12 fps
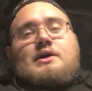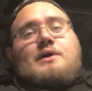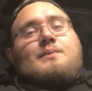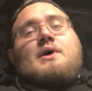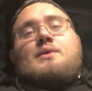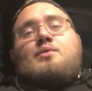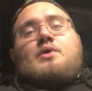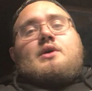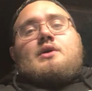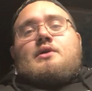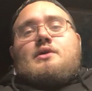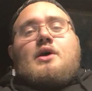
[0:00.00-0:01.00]
It might
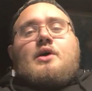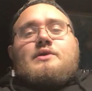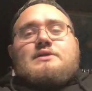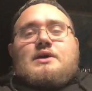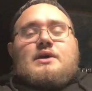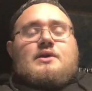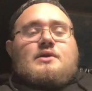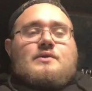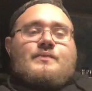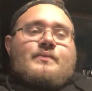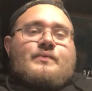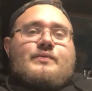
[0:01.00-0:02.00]
be. No, it's not.
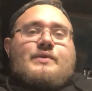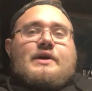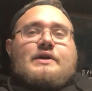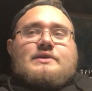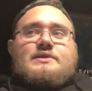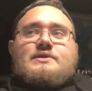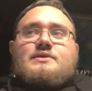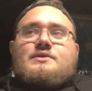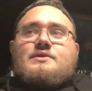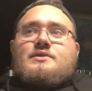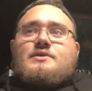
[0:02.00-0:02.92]
It's